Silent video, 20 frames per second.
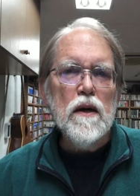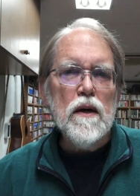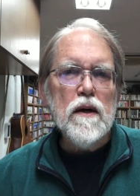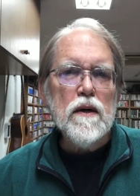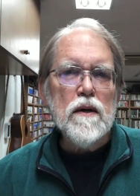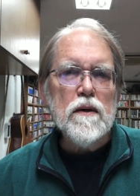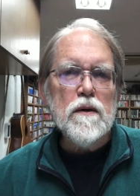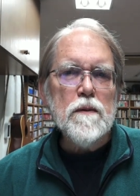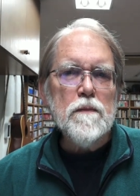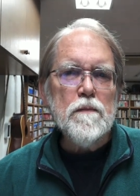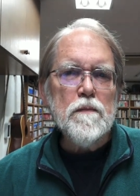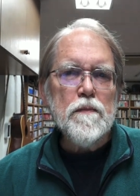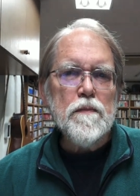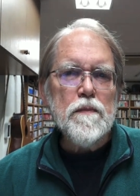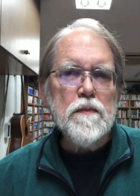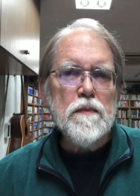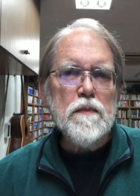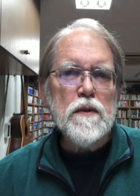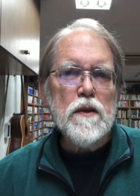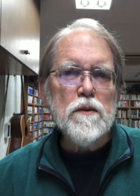
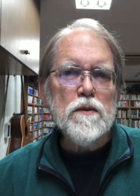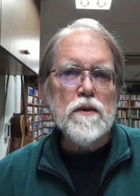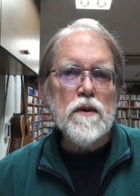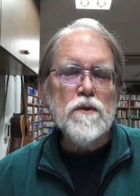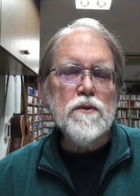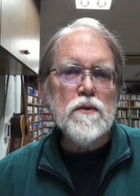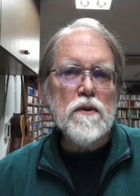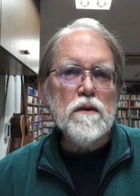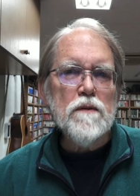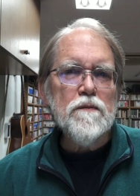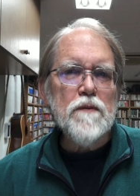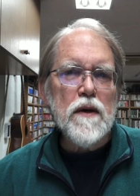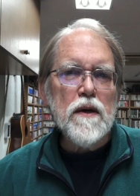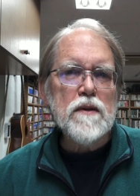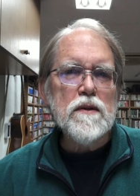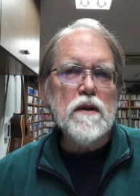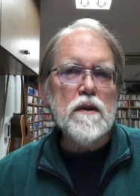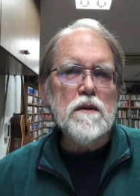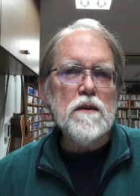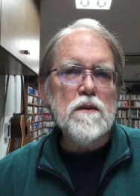There was also the
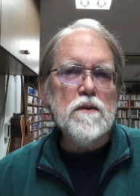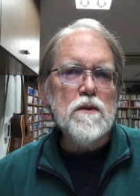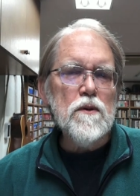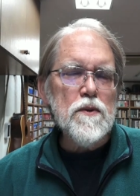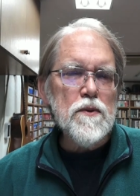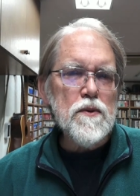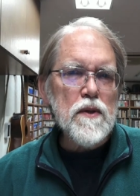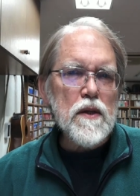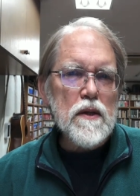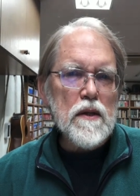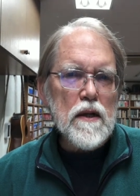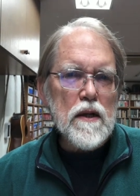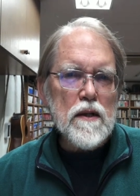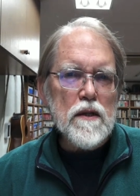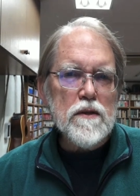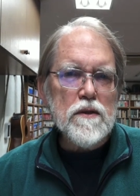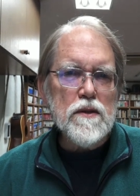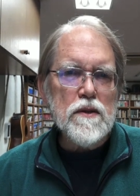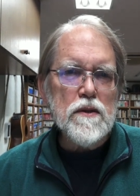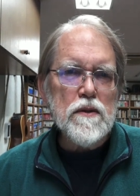fact that those
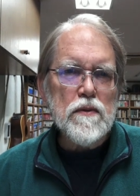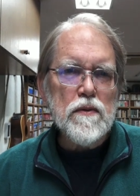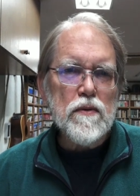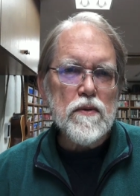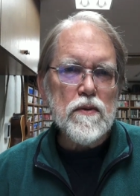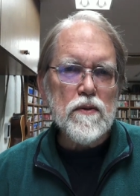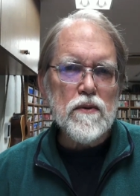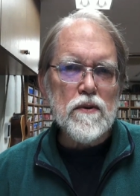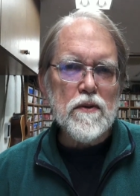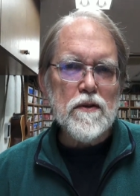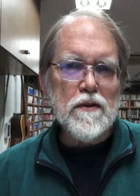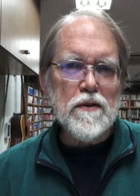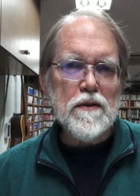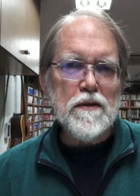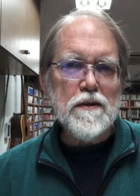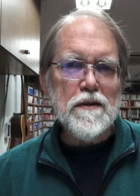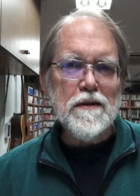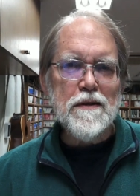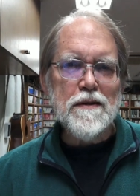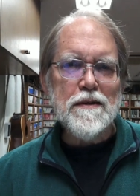technologies
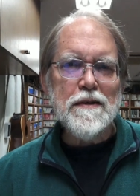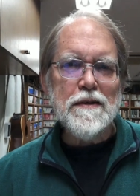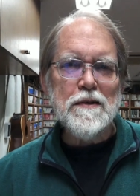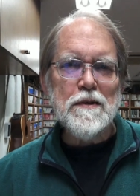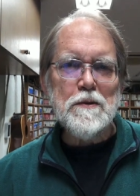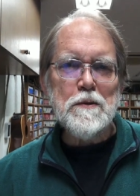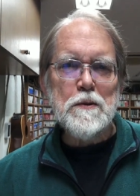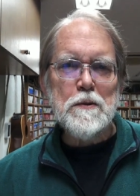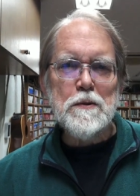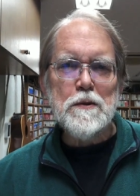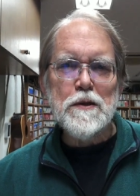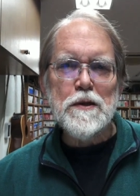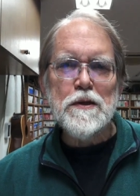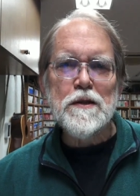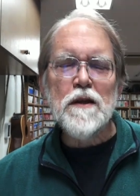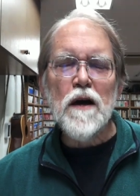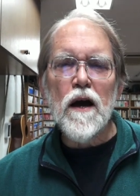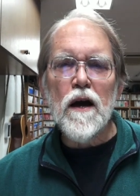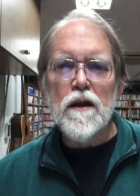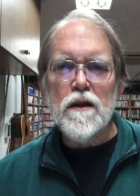did
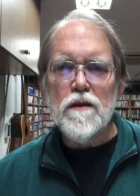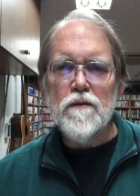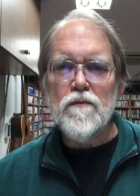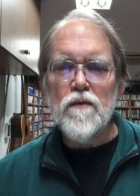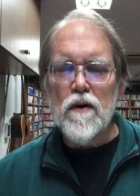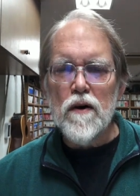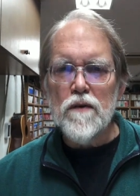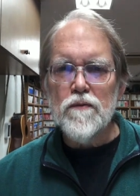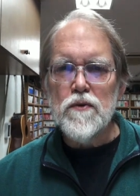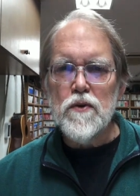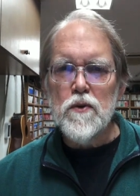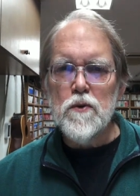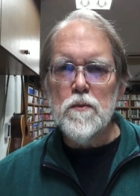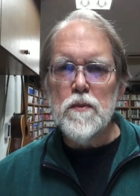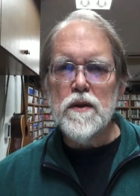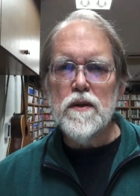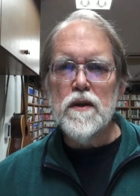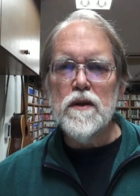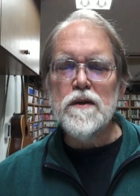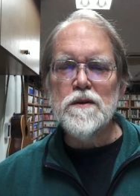not involve
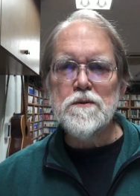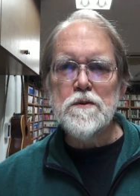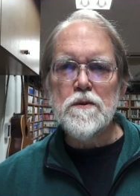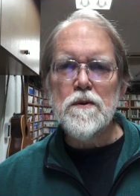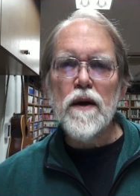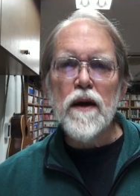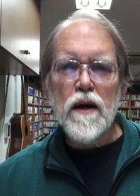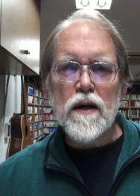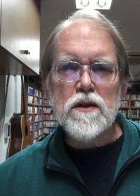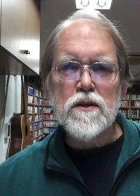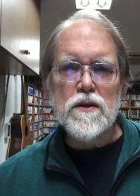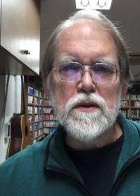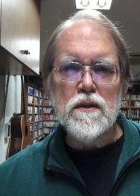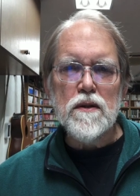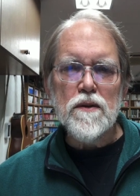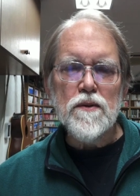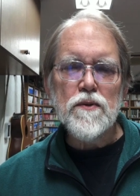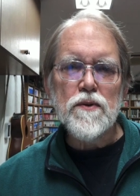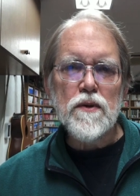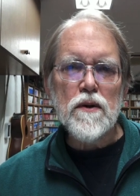human
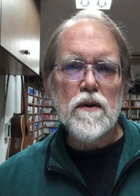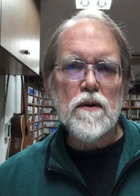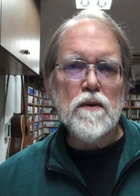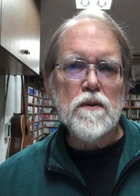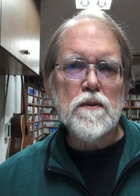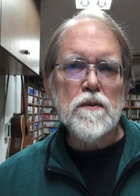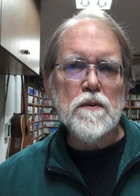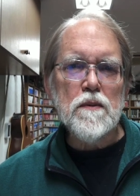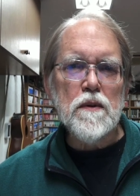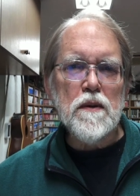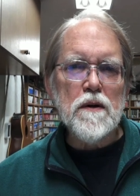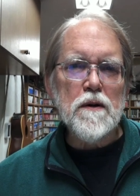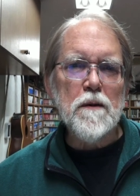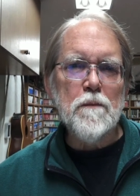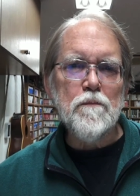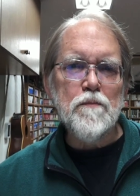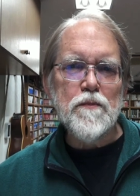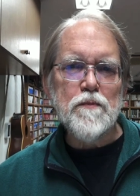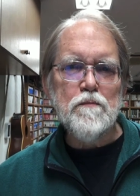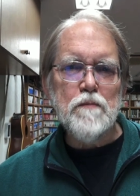interaction.
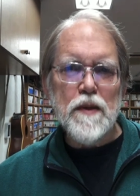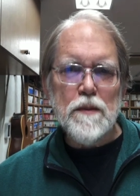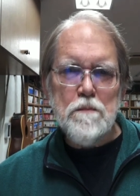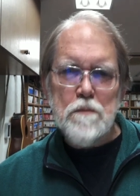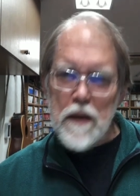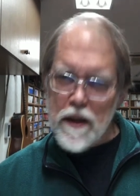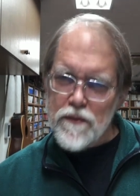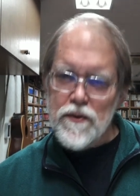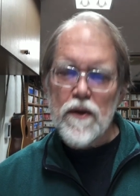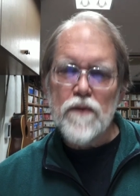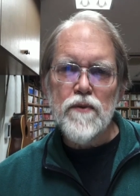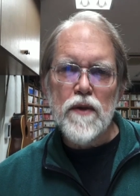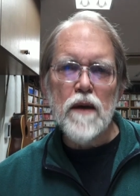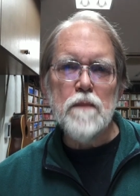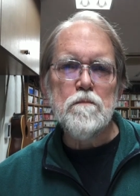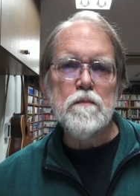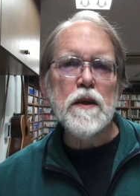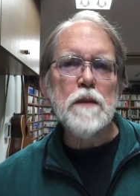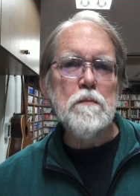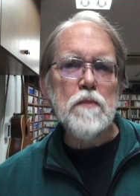So, as I
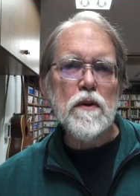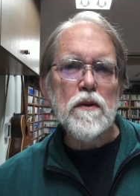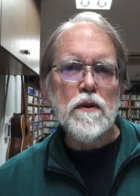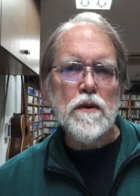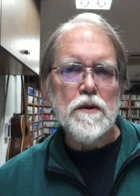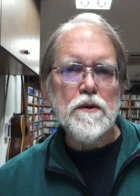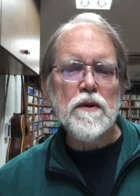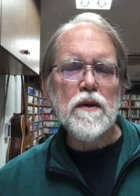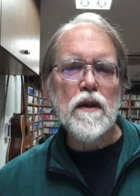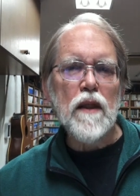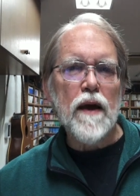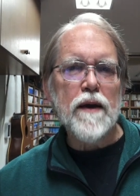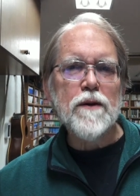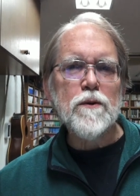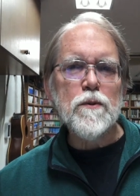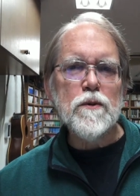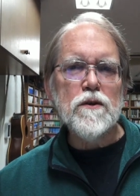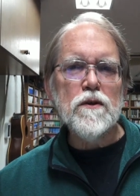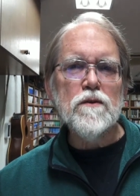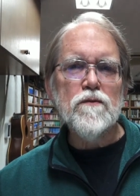said, people learn
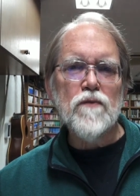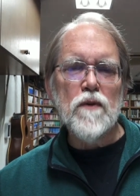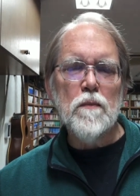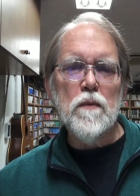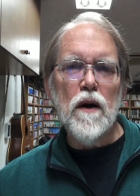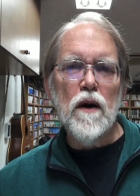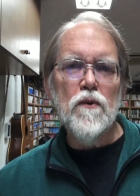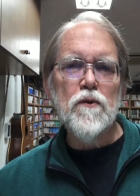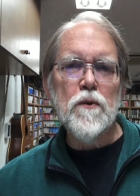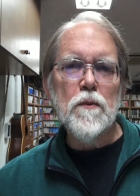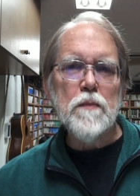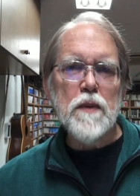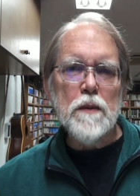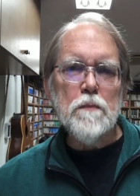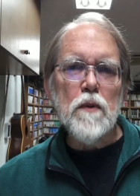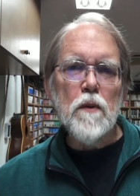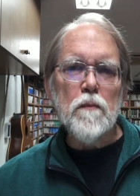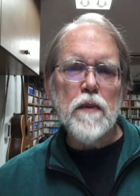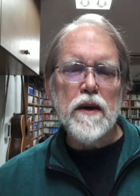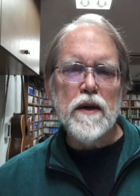languages from other
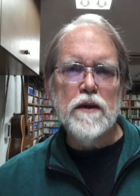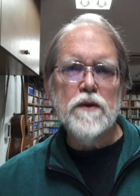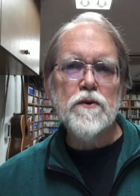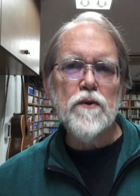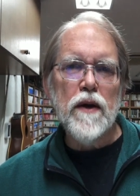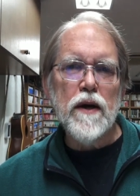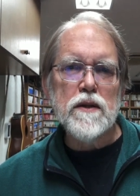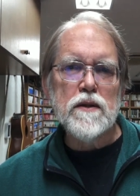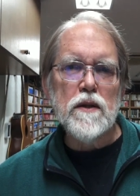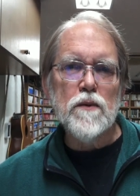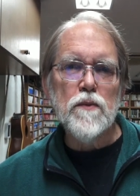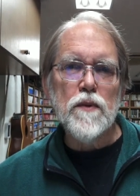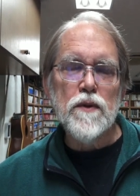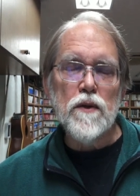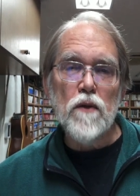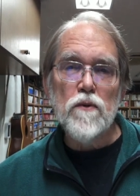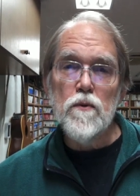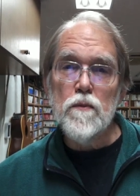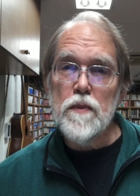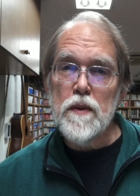people by interacting with
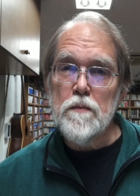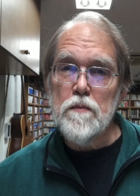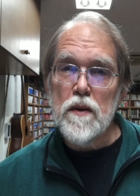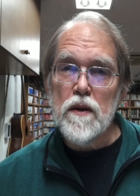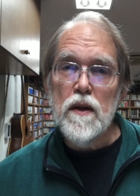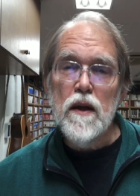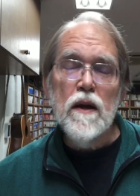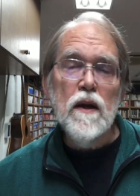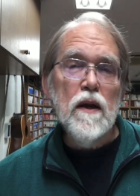other people.